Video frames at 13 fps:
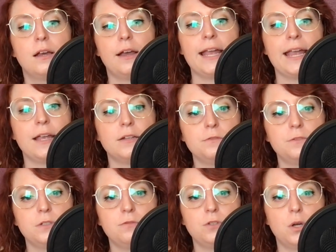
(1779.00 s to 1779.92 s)
A
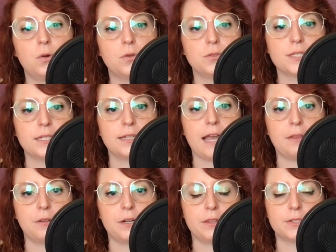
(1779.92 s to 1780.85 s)
handful of locals had
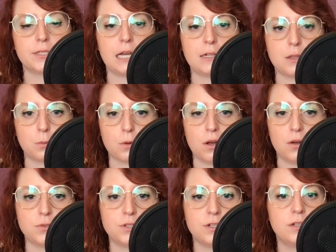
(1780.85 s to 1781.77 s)
gathered on the side of the
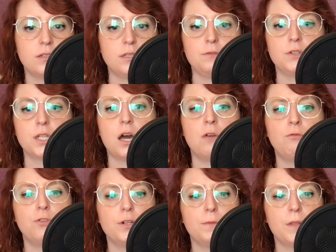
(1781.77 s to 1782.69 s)
road, leaving the
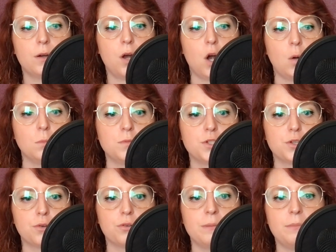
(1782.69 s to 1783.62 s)
comfort of their homes to
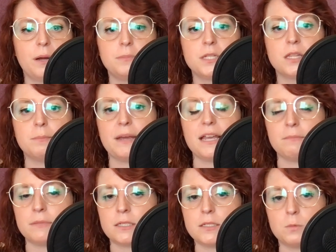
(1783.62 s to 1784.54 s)
creep up to the
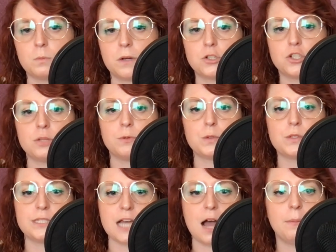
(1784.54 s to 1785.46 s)
pavement and watch the
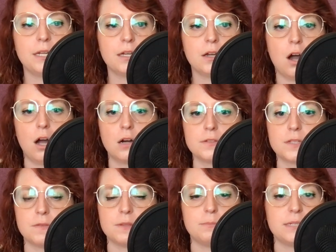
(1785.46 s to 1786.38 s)
most dominant cars
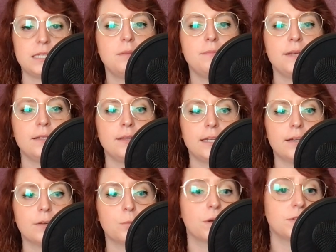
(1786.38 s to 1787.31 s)
of the Mille
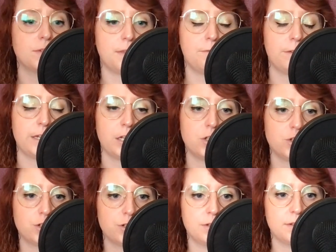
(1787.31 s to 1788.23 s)
Miglia run to the finish.